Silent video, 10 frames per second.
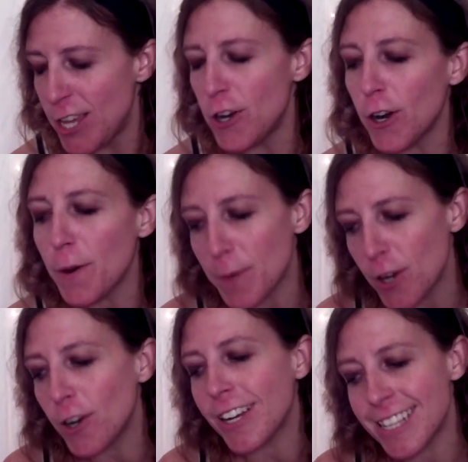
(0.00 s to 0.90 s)

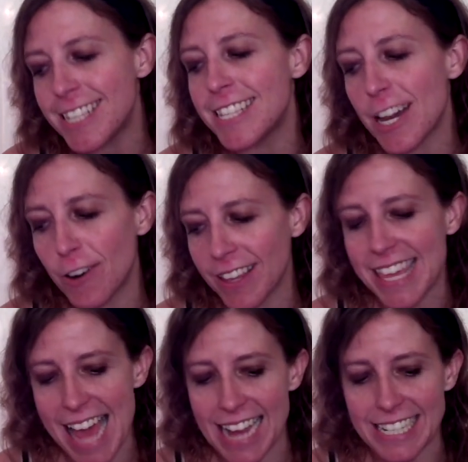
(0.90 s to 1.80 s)
You're considering
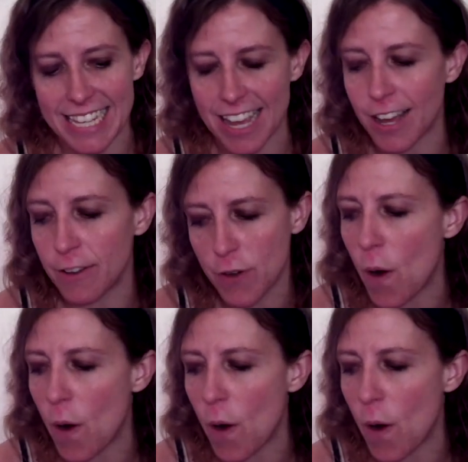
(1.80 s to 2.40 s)
the idea of